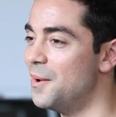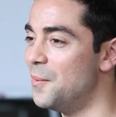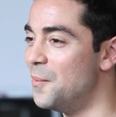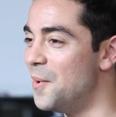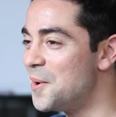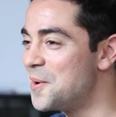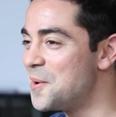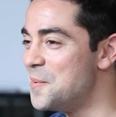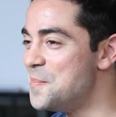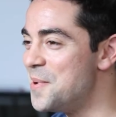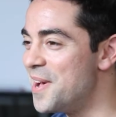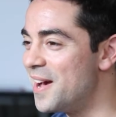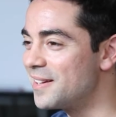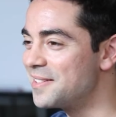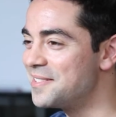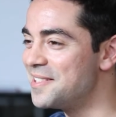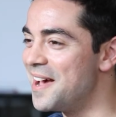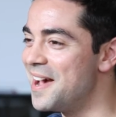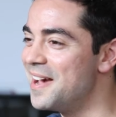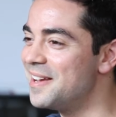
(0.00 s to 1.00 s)
Welcome
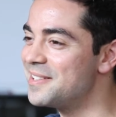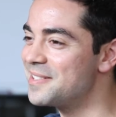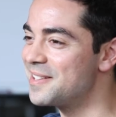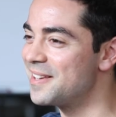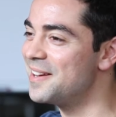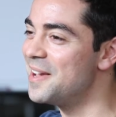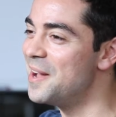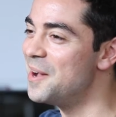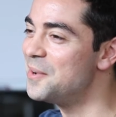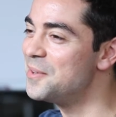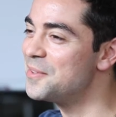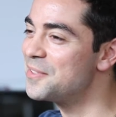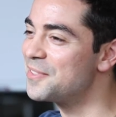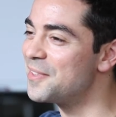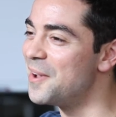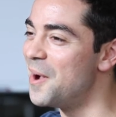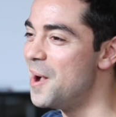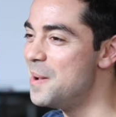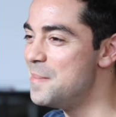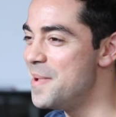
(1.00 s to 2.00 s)
back to A to Z
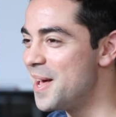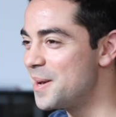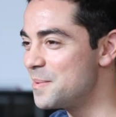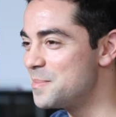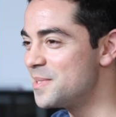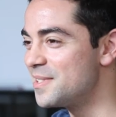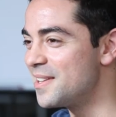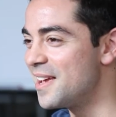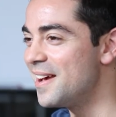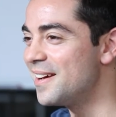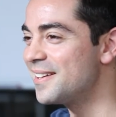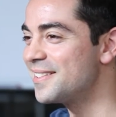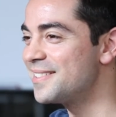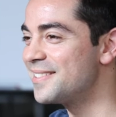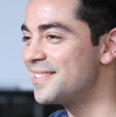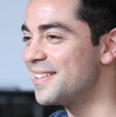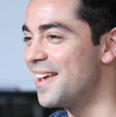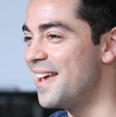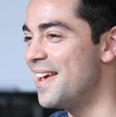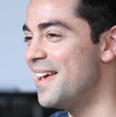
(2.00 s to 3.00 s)
Health. I'm Adam
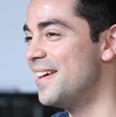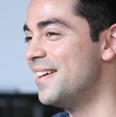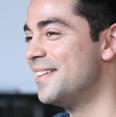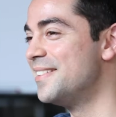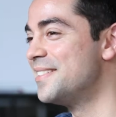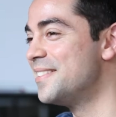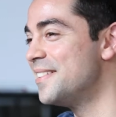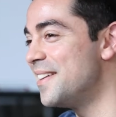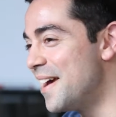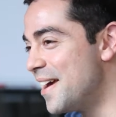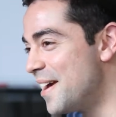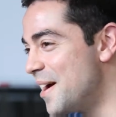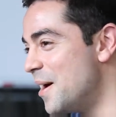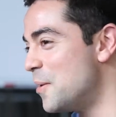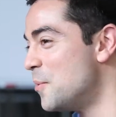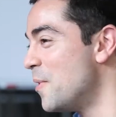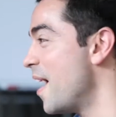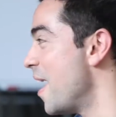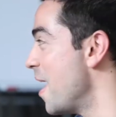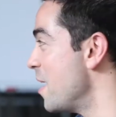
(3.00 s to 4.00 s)
Zaks, and today
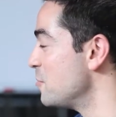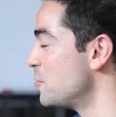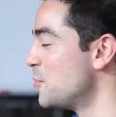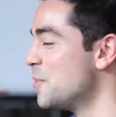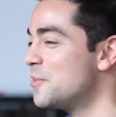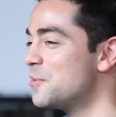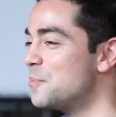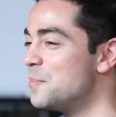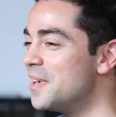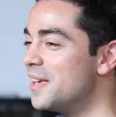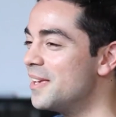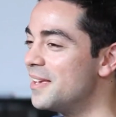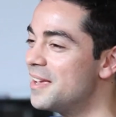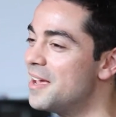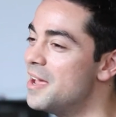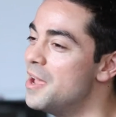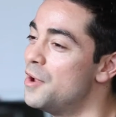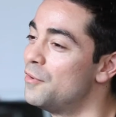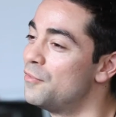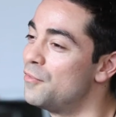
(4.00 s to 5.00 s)
I have with me
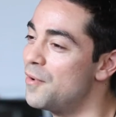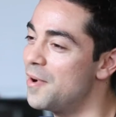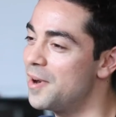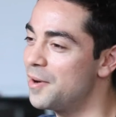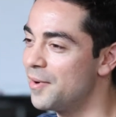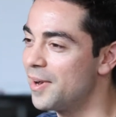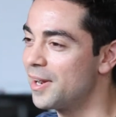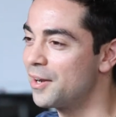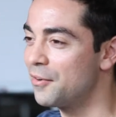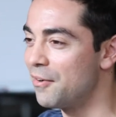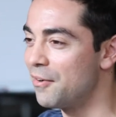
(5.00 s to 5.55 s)
Frederick